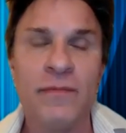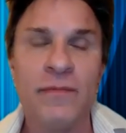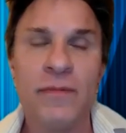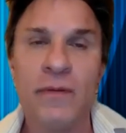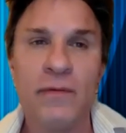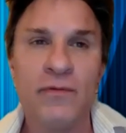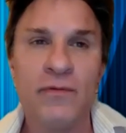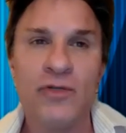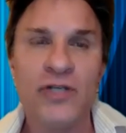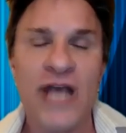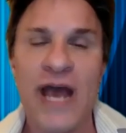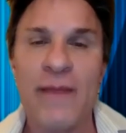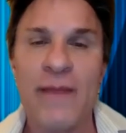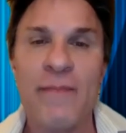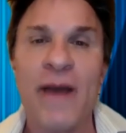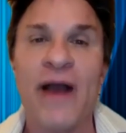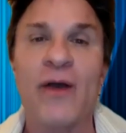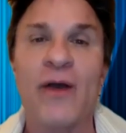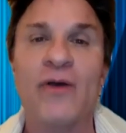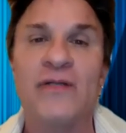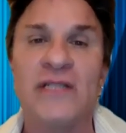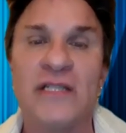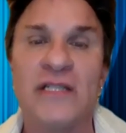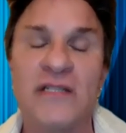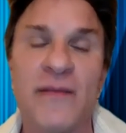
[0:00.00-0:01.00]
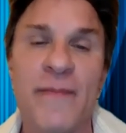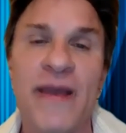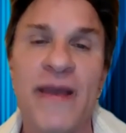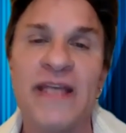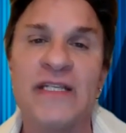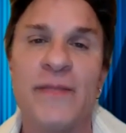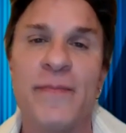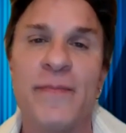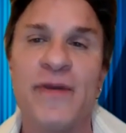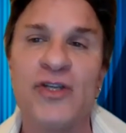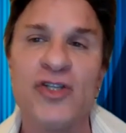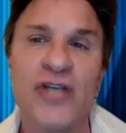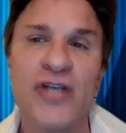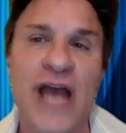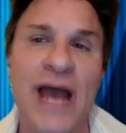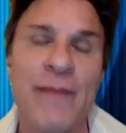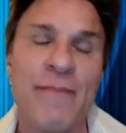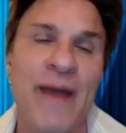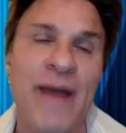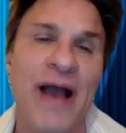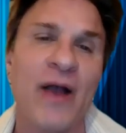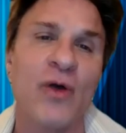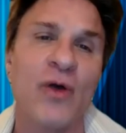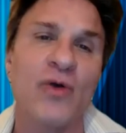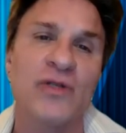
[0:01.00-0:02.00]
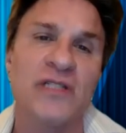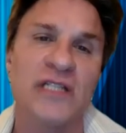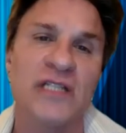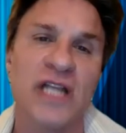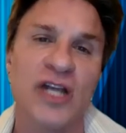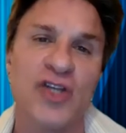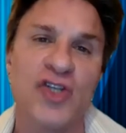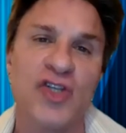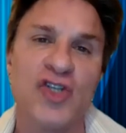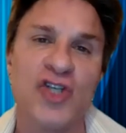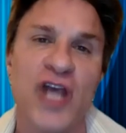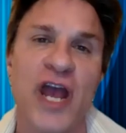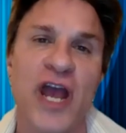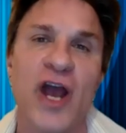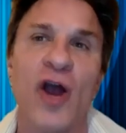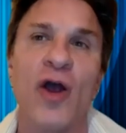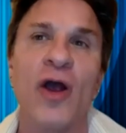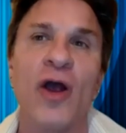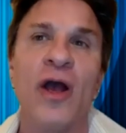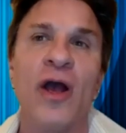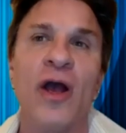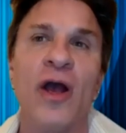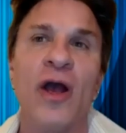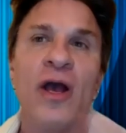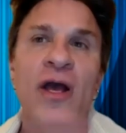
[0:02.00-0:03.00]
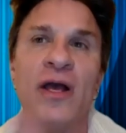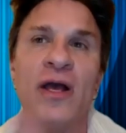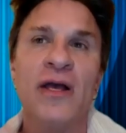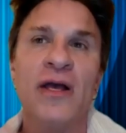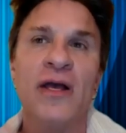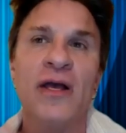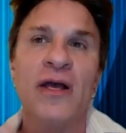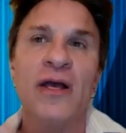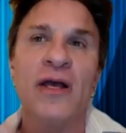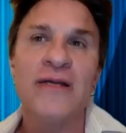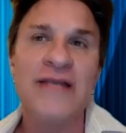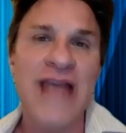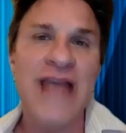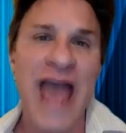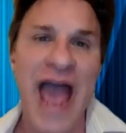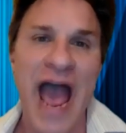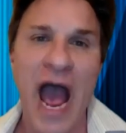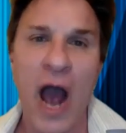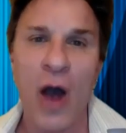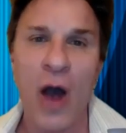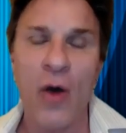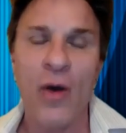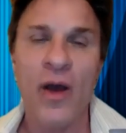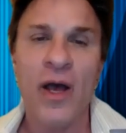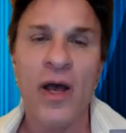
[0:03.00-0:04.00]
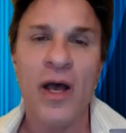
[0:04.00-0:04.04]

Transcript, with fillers: Chad Michaels is amazing, but Chad Michaels does Cher now,